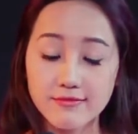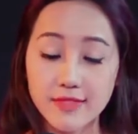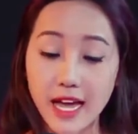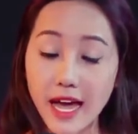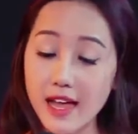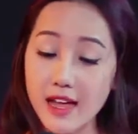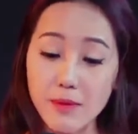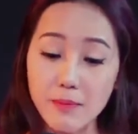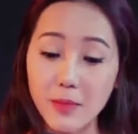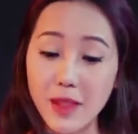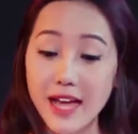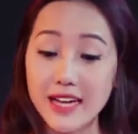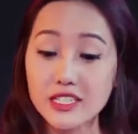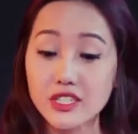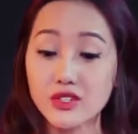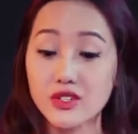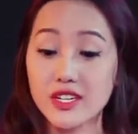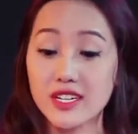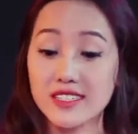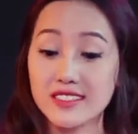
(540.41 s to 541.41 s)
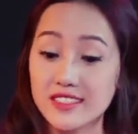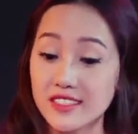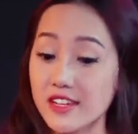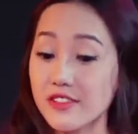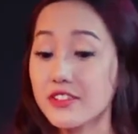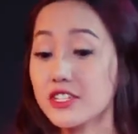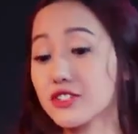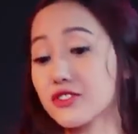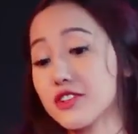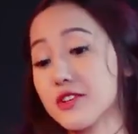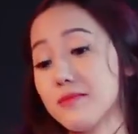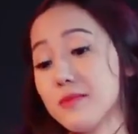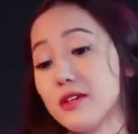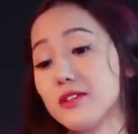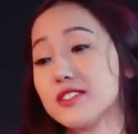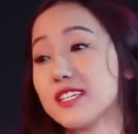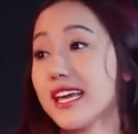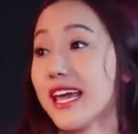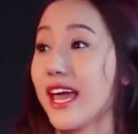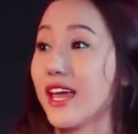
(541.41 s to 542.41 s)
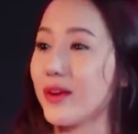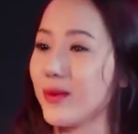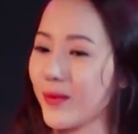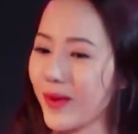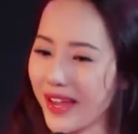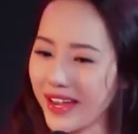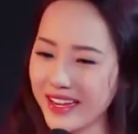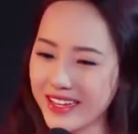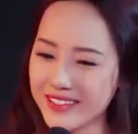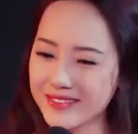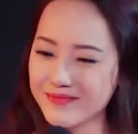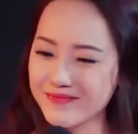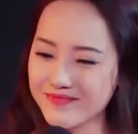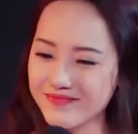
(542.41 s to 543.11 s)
I applied to the conservatory of music anyway.